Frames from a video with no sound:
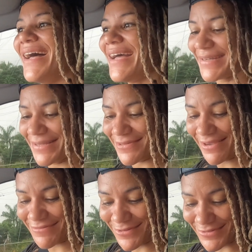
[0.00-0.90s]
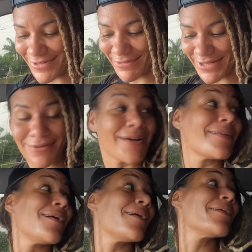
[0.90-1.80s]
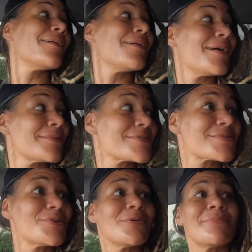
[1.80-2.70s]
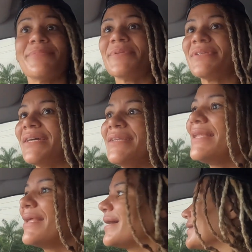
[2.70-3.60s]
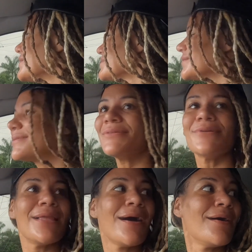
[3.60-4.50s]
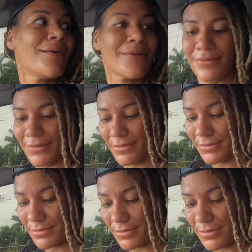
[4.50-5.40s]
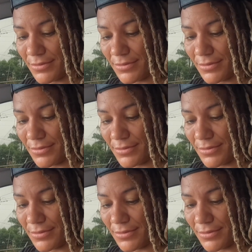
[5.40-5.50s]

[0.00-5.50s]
All right, so we have to go to the window and order and just hope that the line is not too long.